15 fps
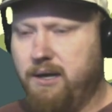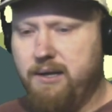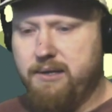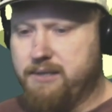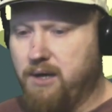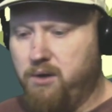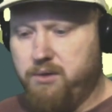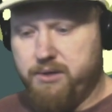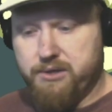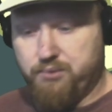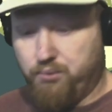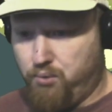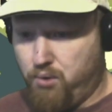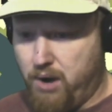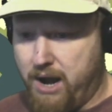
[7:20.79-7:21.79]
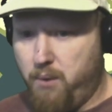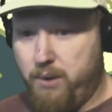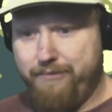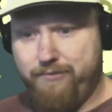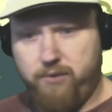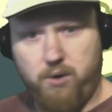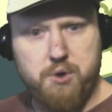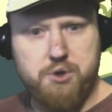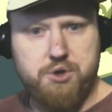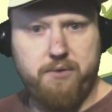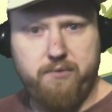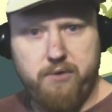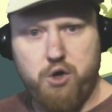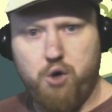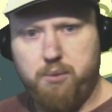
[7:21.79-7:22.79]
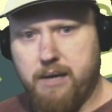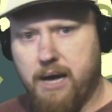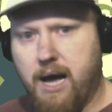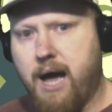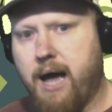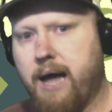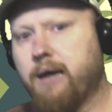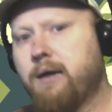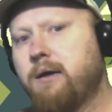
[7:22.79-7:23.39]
sell this right-wing version of UBI. You know